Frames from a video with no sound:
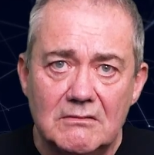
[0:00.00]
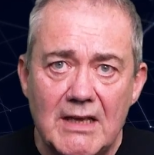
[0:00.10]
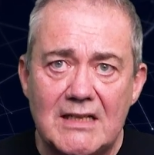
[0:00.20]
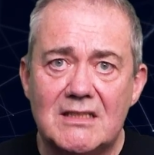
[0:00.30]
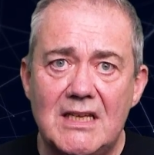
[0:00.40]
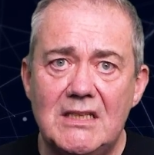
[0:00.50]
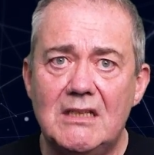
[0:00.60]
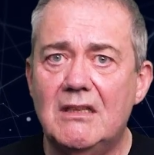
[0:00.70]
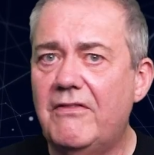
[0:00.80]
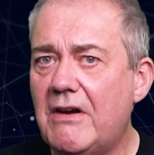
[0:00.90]

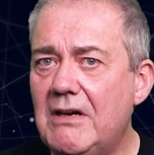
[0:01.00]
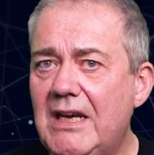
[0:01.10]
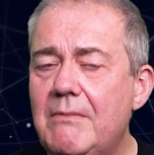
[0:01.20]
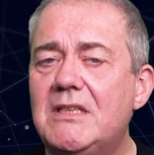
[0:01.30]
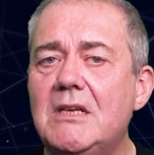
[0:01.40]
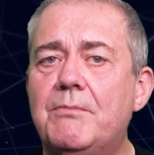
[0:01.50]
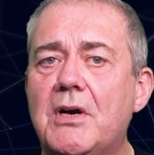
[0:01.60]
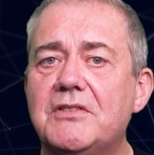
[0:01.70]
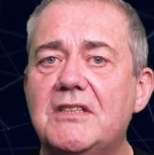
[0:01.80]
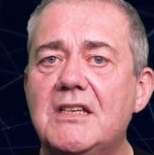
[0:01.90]
exceeding the very limited
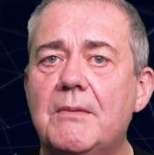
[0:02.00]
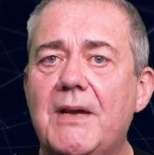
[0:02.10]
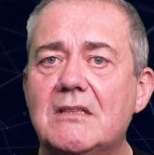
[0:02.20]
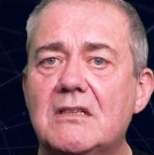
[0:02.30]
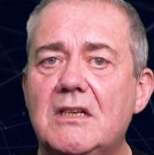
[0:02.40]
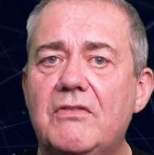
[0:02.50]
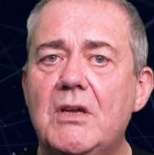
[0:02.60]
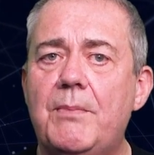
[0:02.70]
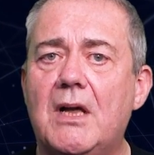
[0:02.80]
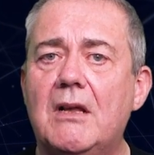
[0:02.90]
processing capacity of the
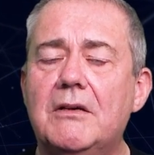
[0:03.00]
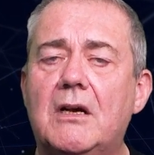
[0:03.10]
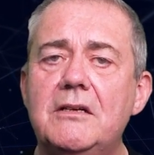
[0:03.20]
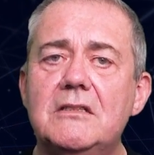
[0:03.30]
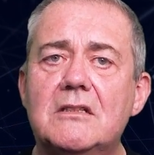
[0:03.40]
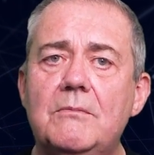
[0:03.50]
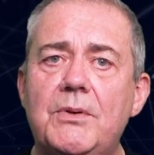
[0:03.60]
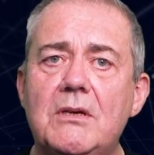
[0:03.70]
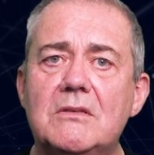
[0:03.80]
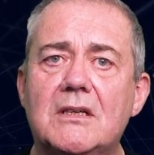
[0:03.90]
Apollo guidance
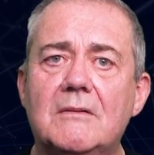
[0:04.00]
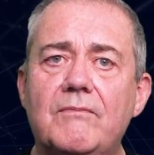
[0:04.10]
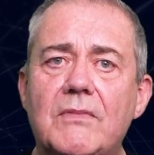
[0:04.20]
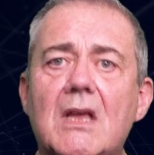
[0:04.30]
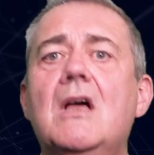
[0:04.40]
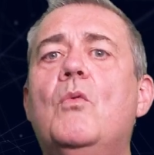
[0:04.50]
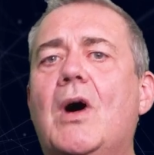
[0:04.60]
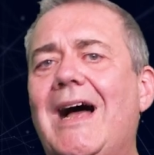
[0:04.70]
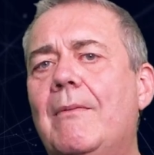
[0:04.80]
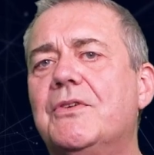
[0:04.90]
computer.
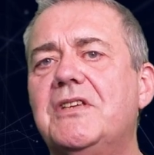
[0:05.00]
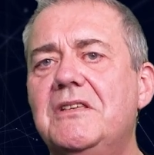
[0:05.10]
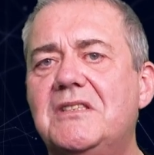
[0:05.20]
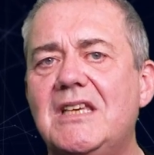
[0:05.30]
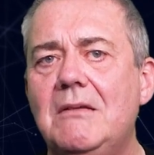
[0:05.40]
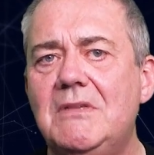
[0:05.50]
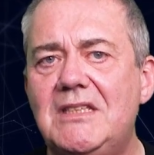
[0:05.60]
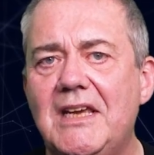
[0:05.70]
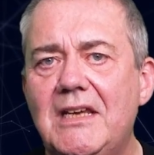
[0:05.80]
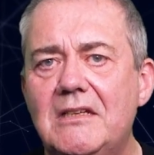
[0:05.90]
What Hamilton's team
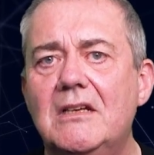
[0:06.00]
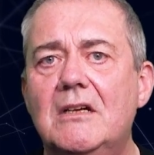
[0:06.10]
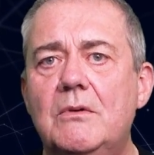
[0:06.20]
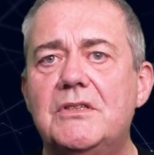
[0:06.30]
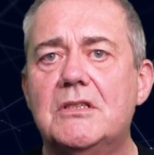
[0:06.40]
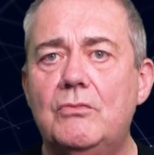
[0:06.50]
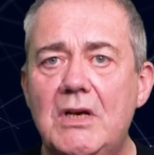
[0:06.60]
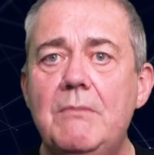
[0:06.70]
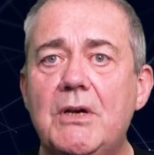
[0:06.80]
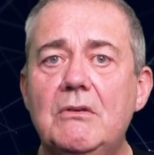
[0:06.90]
did was to
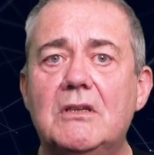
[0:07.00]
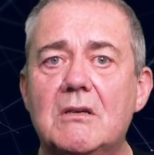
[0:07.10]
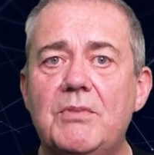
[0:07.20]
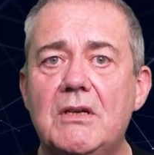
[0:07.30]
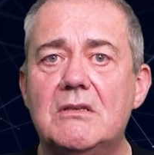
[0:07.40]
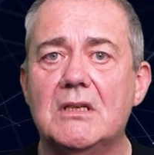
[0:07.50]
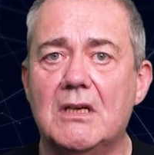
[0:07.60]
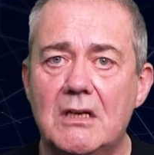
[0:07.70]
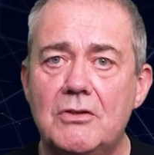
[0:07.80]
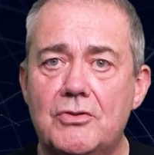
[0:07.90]
reboot the computer
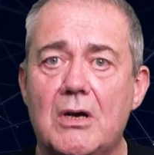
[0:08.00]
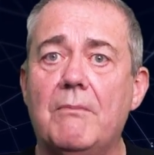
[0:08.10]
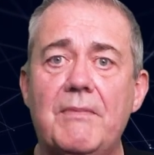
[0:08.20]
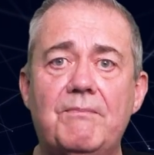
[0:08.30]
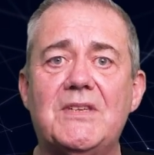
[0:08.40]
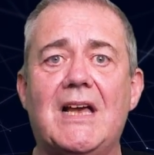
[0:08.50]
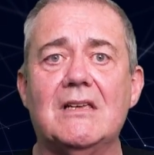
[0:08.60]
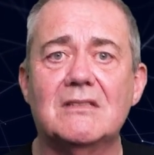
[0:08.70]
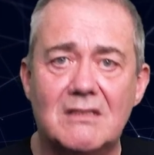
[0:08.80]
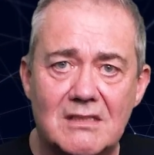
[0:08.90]
and drop
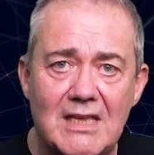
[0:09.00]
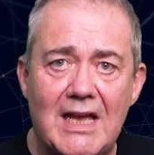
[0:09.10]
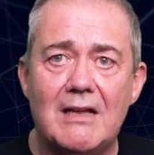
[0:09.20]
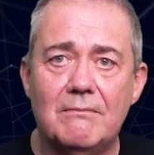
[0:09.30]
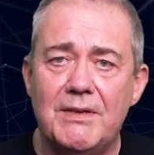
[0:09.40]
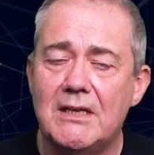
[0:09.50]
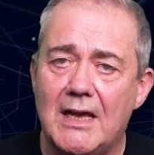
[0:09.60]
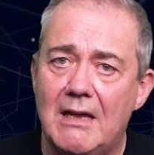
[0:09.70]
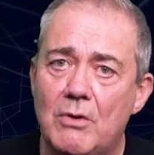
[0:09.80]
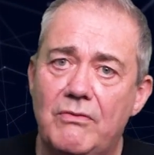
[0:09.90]
tasks that
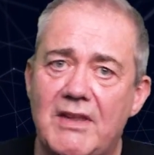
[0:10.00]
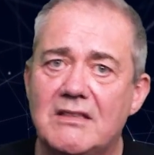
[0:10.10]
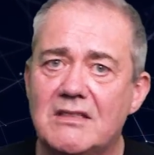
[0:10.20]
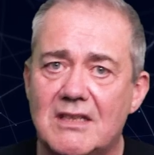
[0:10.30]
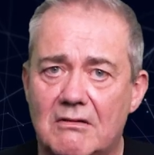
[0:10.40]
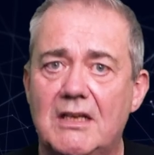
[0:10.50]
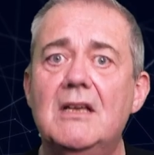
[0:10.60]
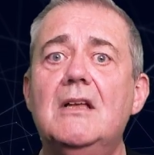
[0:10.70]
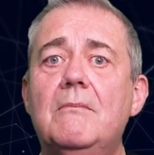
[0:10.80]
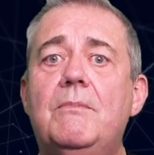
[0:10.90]
became unnecessary
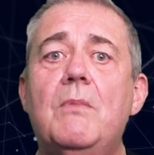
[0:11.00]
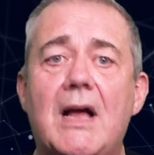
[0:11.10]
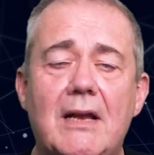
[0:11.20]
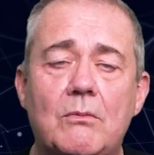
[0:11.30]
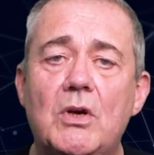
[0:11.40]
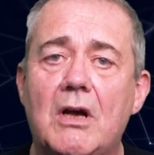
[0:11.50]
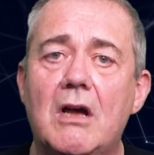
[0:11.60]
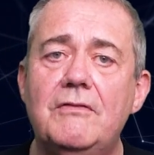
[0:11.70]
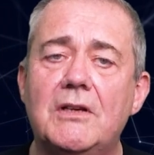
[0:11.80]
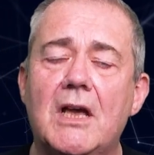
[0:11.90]
and were
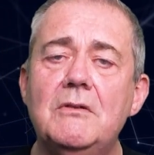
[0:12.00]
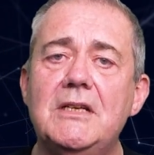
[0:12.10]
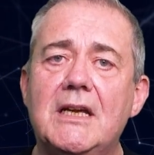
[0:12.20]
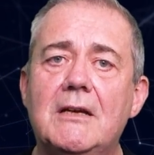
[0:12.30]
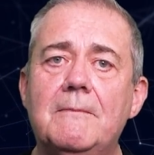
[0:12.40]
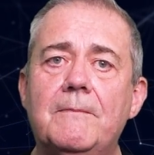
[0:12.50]
overloading it.